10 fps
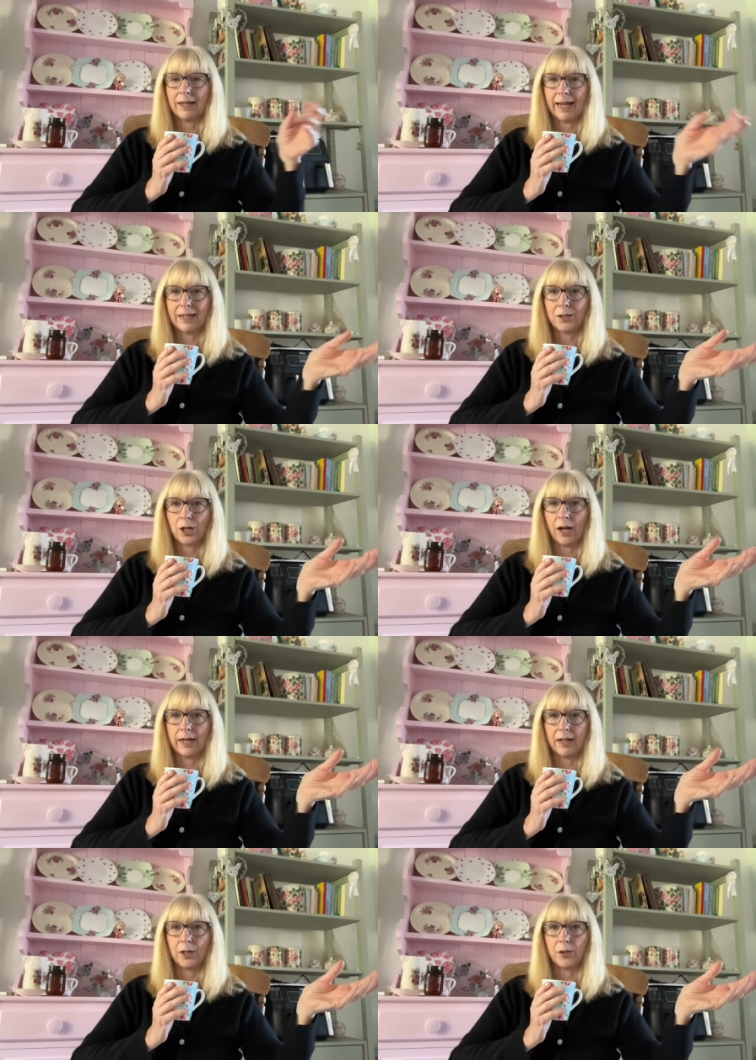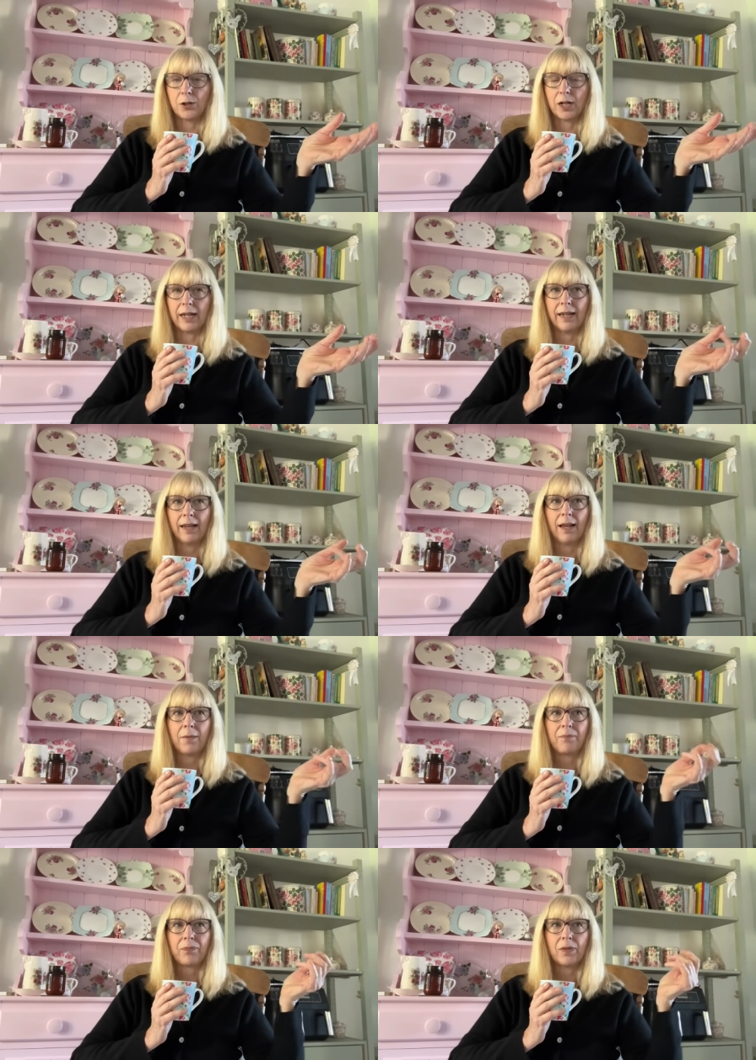in China usually,
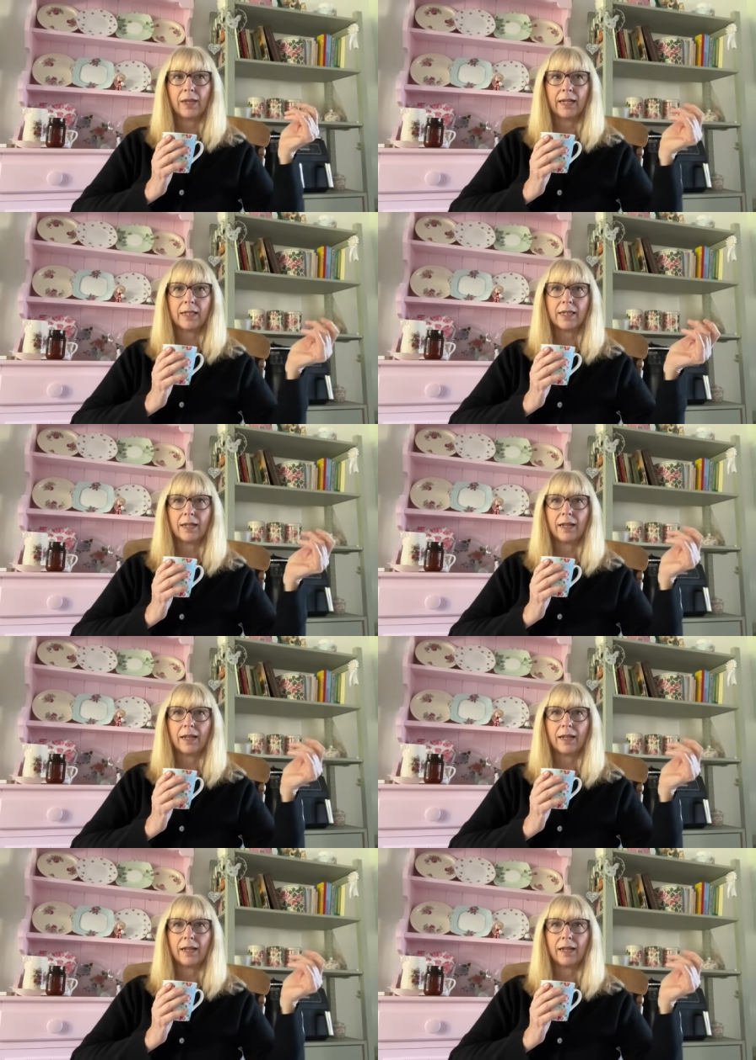that